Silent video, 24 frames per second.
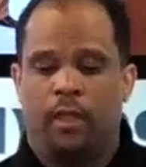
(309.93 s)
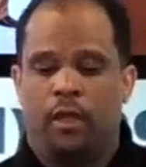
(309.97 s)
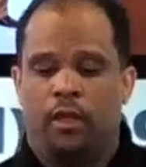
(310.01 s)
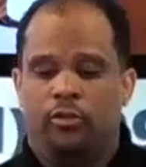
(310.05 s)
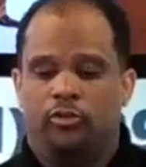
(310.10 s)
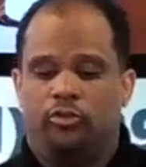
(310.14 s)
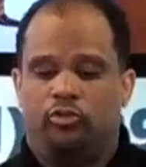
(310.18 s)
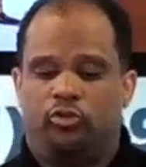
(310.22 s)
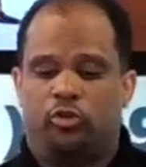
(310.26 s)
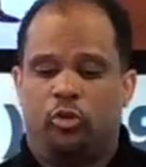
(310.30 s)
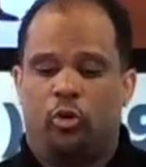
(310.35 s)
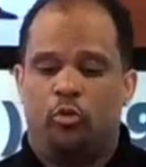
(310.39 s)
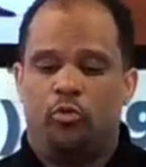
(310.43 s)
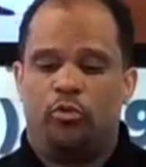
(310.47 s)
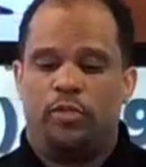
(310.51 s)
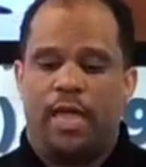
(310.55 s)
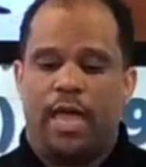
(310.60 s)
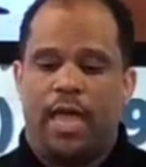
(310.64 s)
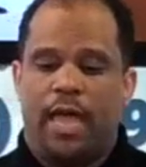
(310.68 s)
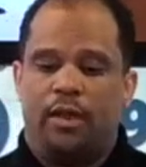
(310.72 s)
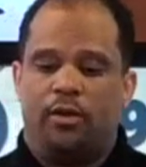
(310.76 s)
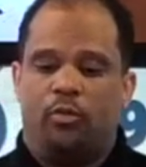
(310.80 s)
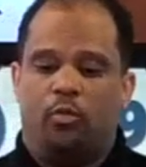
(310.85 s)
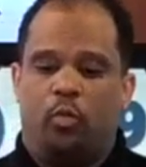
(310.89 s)
So
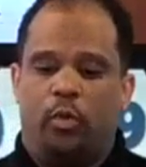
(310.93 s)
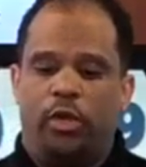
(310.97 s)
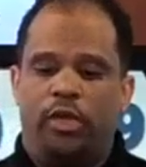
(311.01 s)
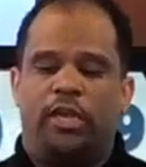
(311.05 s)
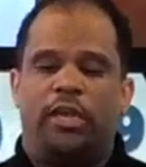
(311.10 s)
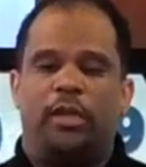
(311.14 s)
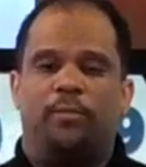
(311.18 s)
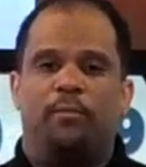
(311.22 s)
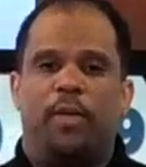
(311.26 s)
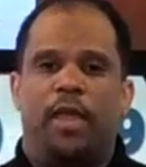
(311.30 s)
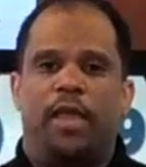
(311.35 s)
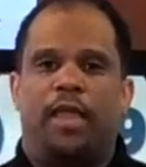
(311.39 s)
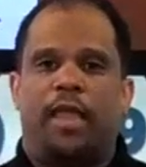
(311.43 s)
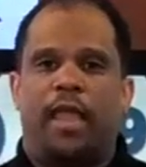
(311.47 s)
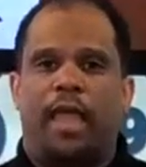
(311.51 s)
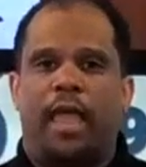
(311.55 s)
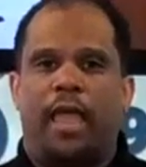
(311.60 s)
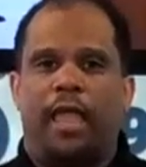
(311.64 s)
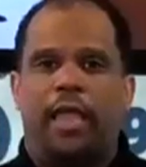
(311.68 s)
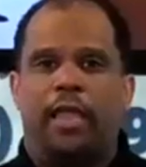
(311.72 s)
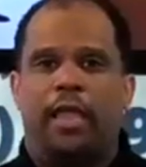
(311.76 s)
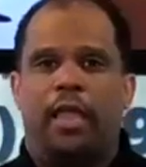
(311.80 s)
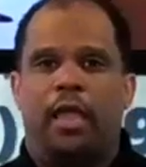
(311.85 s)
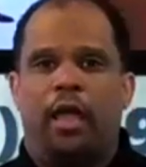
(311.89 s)
that we can make
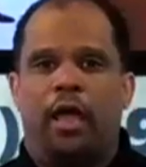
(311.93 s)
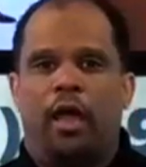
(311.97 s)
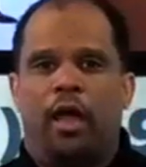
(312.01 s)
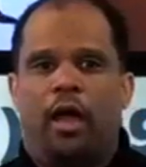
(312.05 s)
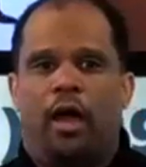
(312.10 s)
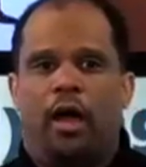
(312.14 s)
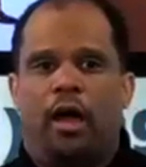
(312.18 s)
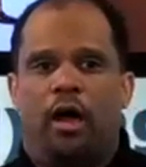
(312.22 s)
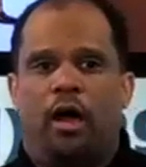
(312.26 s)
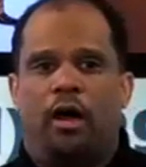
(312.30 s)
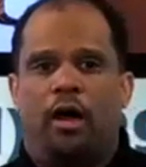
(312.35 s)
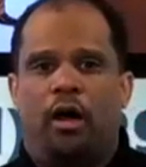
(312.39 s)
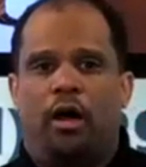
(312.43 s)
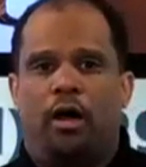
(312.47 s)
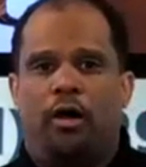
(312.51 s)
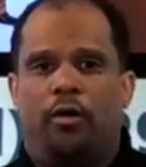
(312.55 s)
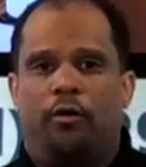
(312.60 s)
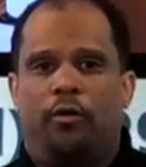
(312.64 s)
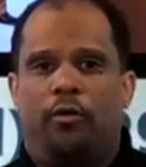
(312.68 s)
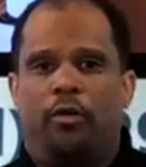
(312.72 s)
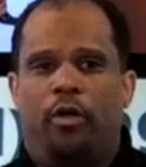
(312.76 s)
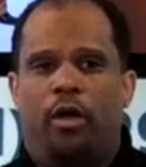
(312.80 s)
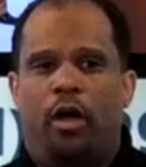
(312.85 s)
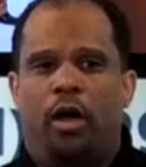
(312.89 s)
a
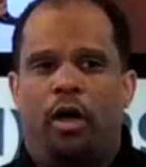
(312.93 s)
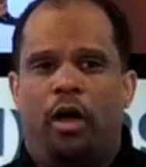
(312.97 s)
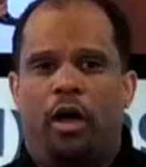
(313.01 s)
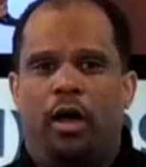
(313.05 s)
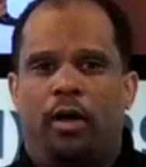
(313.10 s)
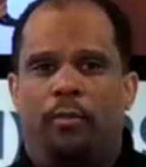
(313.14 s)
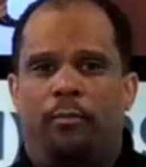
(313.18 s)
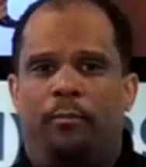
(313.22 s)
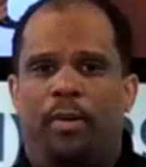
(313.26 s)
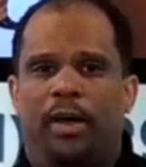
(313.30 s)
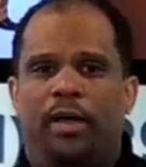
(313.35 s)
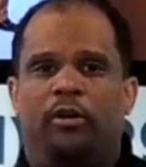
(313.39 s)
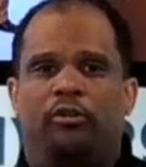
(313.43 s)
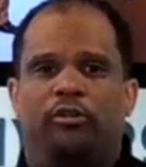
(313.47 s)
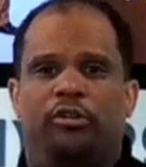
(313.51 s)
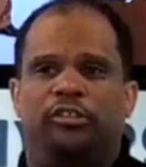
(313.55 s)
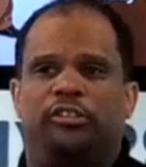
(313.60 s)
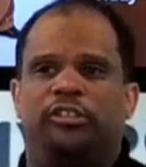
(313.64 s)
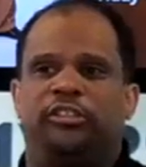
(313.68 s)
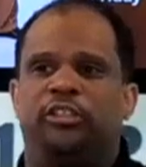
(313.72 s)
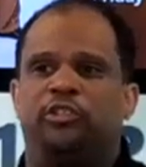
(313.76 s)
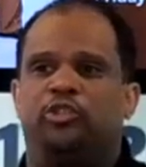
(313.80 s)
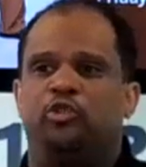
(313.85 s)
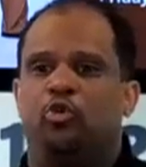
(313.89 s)
a better
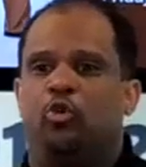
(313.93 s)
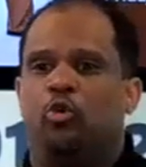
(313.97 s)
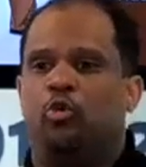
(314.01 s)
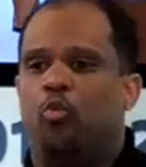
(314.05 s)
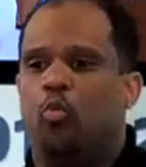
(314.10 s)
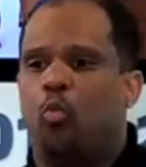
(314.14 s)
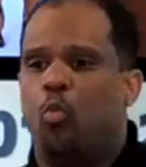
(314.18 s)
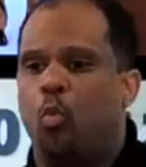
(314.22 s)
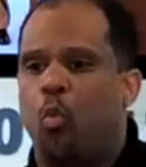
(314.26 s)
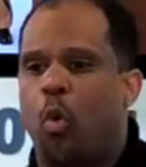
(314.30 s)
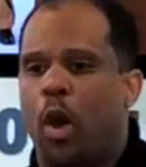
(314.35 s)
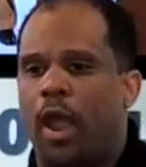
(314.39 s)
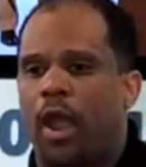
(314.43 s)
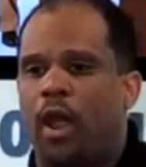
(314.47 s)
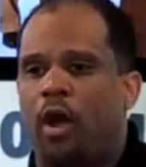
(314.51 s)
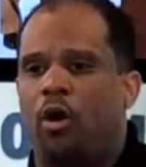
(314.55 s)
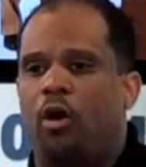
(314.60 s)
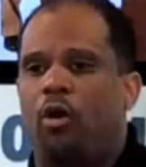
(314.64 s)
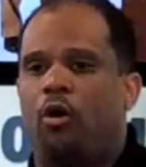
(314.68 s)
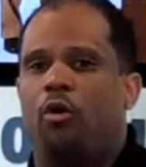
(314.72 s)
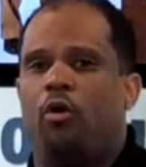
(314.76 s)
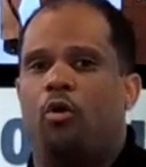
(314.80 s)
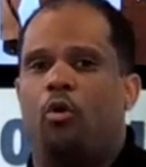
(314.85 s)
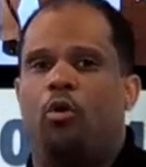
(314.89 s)
decision on
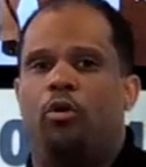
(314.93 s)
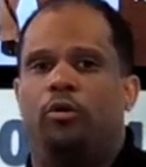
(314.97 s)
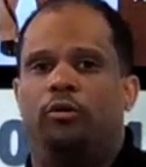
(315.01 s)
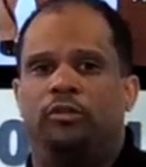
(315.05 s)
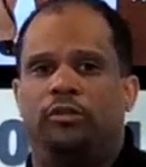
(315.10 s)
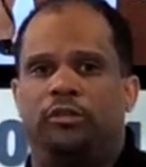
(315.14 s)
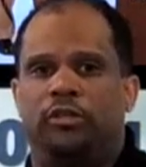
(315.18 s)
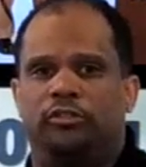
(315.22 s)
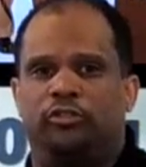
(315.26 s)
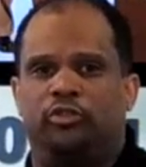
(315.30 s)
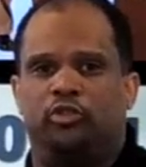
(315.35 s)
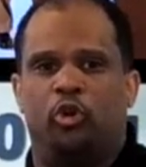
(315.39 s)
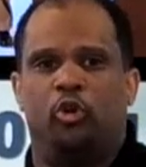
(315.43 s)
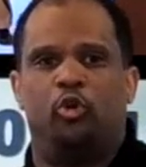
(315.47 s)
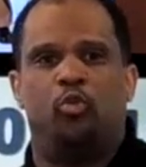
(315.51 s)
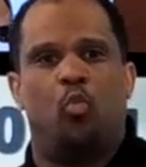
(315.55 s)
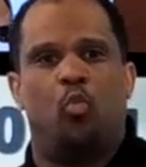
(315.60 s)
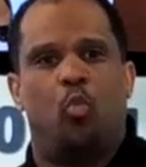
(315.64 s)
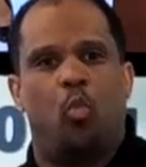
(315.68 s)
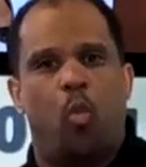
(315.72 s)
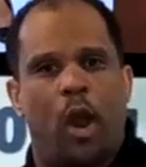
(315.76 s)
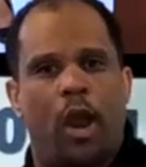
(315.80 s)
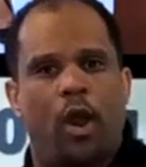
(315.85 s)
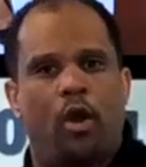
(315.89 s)
where or discern
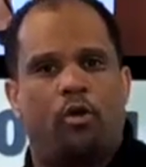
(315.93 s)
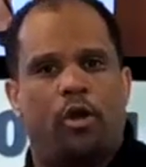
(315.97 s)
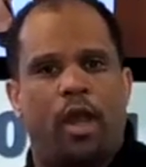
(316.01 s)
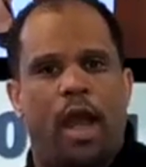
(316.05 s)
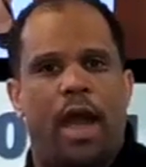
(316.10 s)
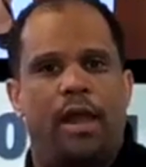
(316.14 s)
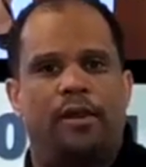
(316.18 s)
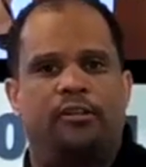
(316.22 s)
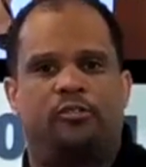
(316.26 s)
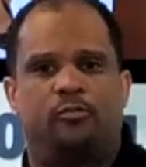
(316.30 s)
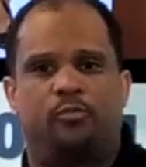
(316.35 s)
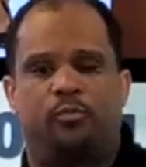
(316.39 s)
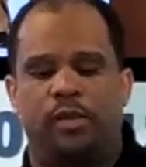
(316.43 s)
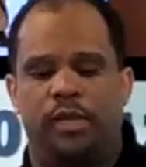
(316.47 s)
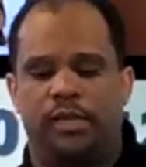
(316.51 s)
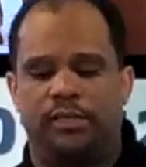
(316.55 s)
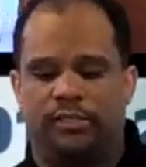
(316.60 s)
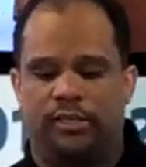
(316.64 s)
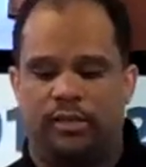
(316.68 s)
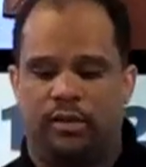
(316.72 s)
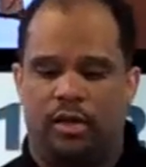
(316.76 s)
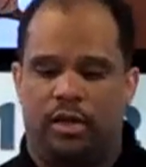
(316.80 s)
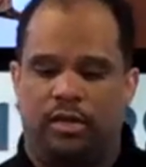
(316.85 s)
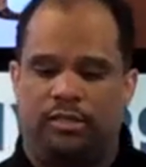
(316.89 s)
where God is
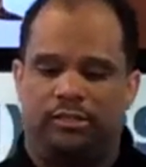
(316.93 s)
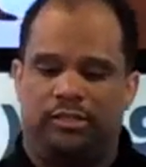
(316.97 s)
placing us.